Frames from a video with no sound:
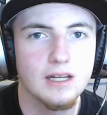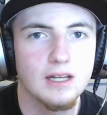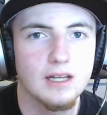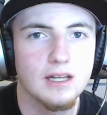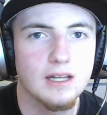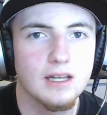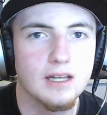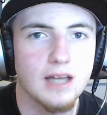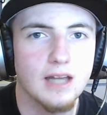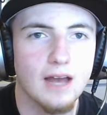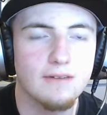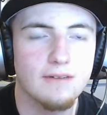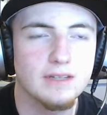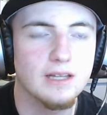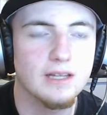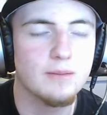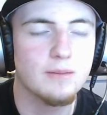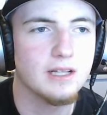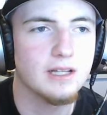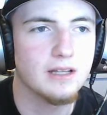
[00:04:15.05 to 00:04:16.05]
having
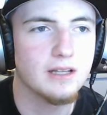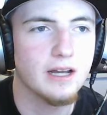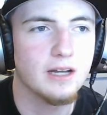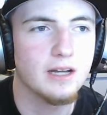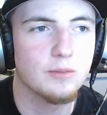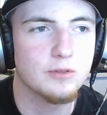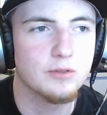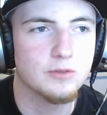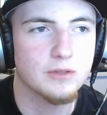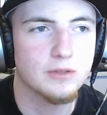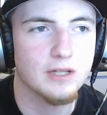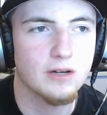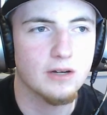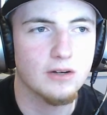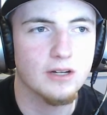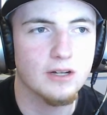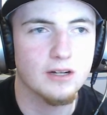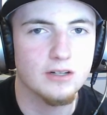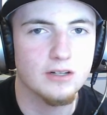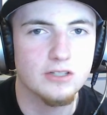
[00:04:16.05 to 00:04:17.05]
them in the lineup is really
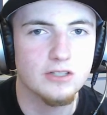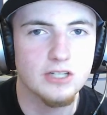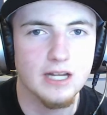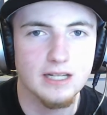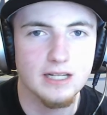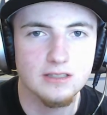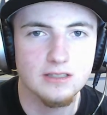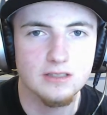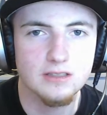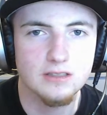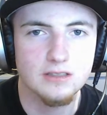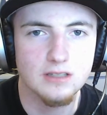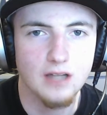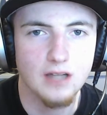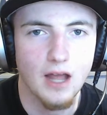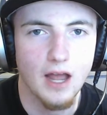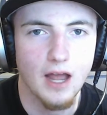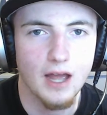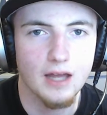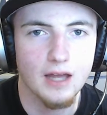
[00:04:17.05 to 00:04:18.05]
hurting our chances
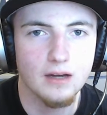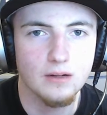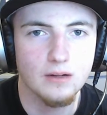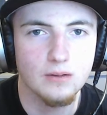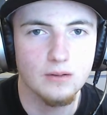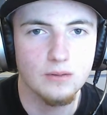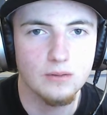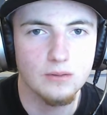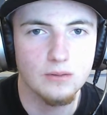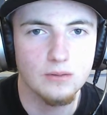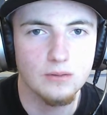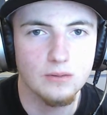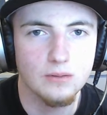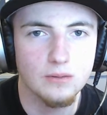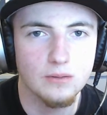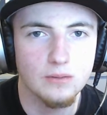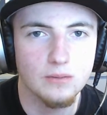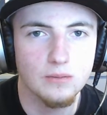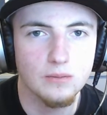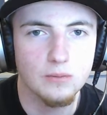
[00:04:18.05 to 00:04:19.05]
at
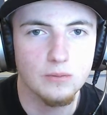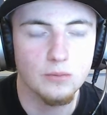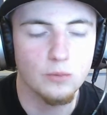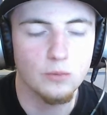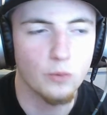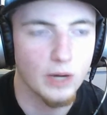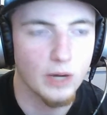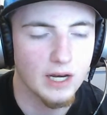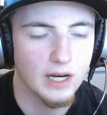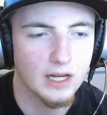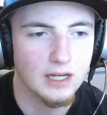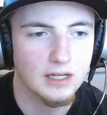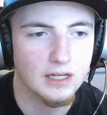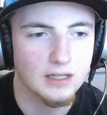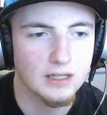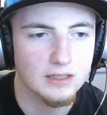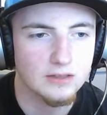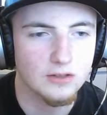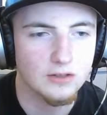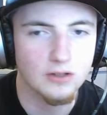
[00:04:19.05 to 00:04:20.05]
winning.
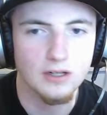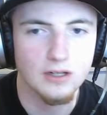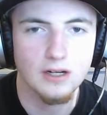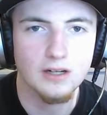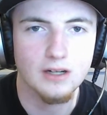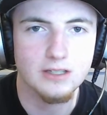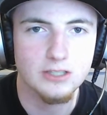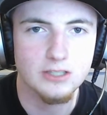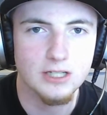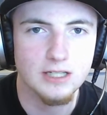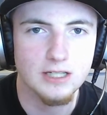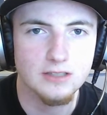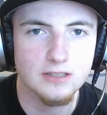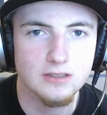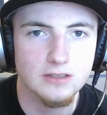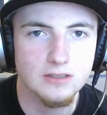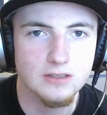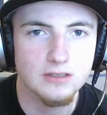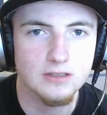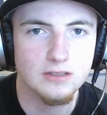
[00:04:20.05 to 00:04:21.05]
It's hurting our
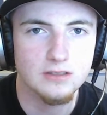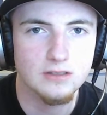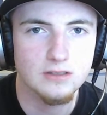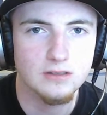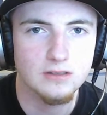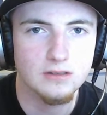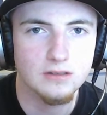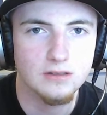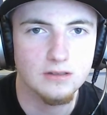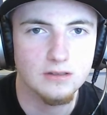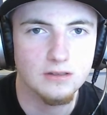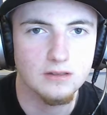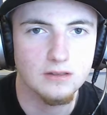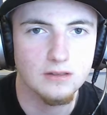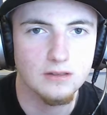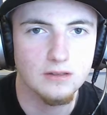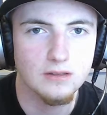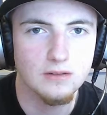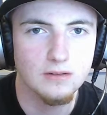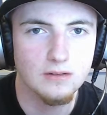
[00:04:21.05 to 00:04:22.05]
chances
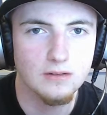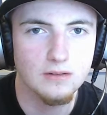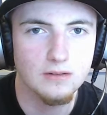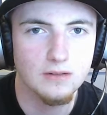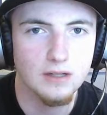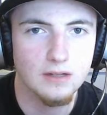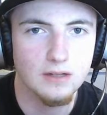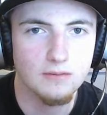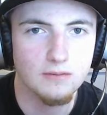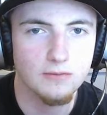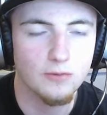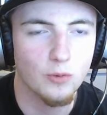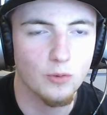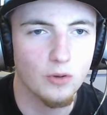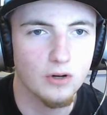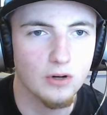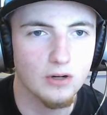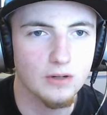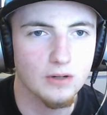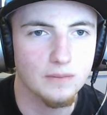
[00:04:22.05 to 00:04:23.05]

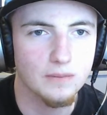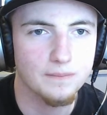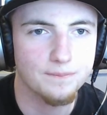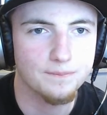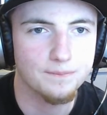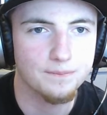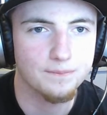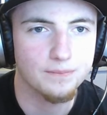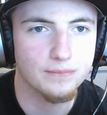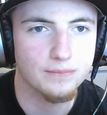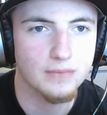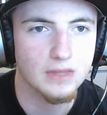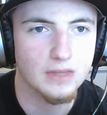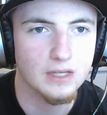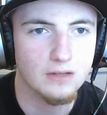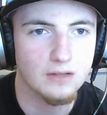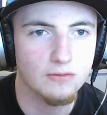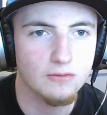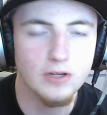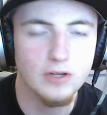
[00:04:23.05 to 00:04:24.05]
for
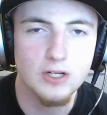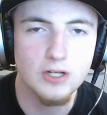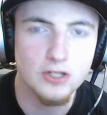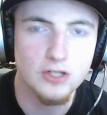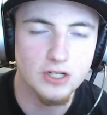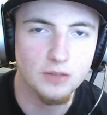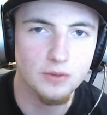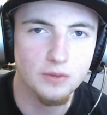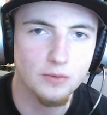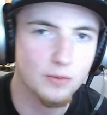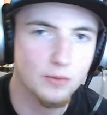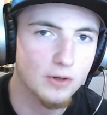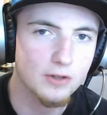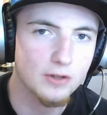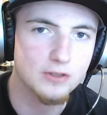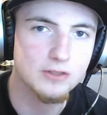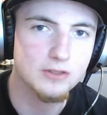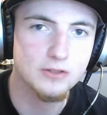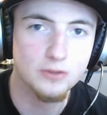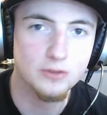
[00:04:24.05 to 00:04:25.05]
finishing with
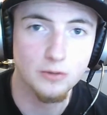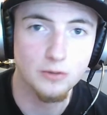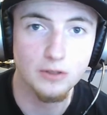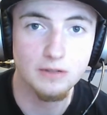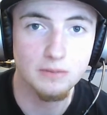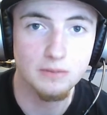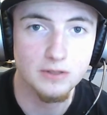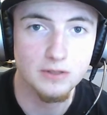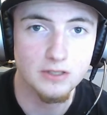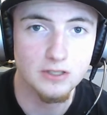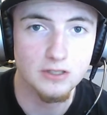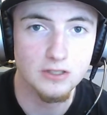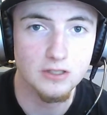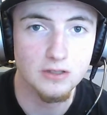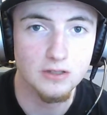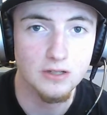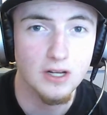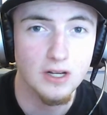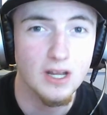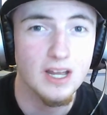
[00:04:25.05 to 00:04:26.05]
runners in scoring position.
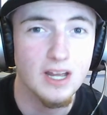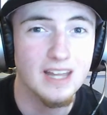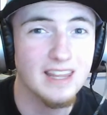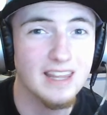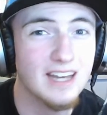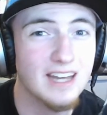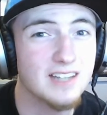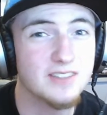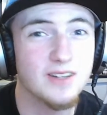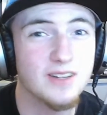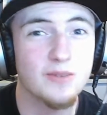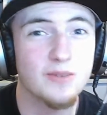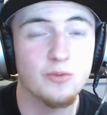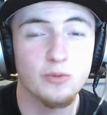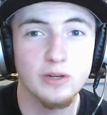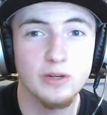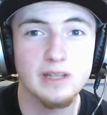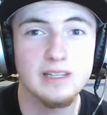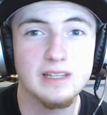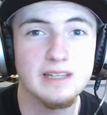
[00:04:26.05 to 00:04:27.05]
That is a
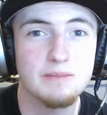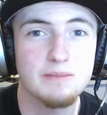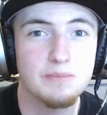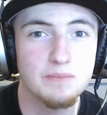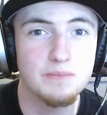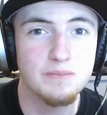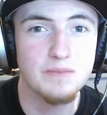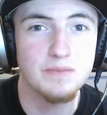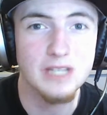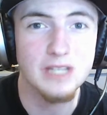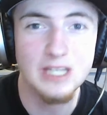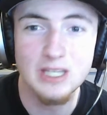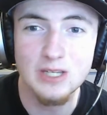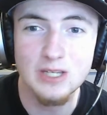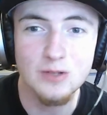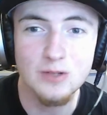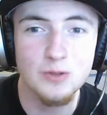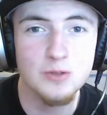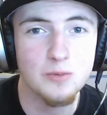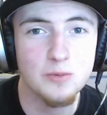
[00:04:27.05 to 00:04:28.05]
really
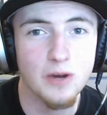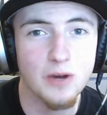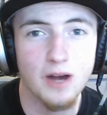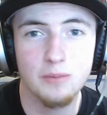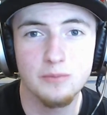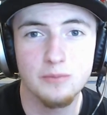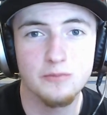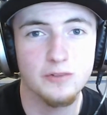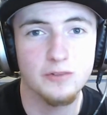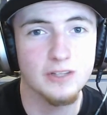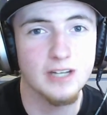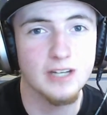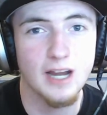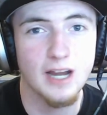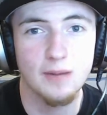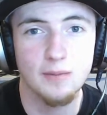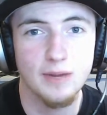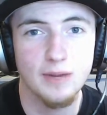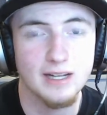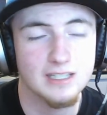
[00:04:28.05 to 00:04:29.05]
huge problem for the
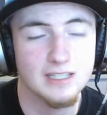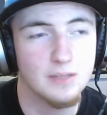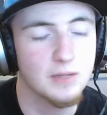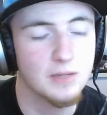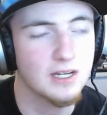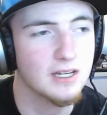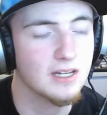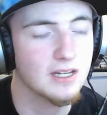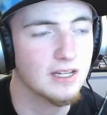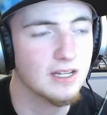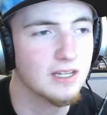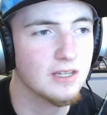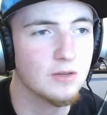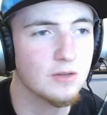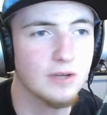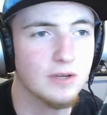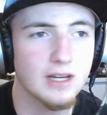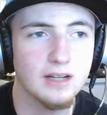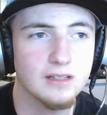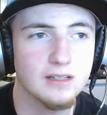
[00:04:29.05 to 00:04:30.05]
Diamondbacks. I mean, you
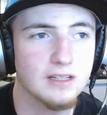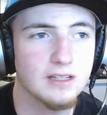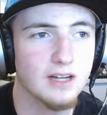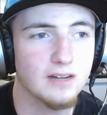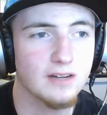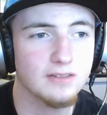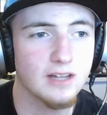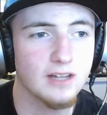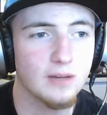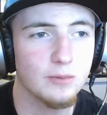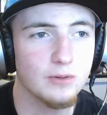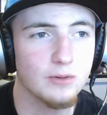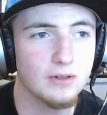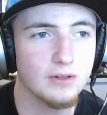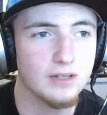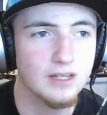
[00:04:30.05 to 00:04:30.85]
get a leadoff double,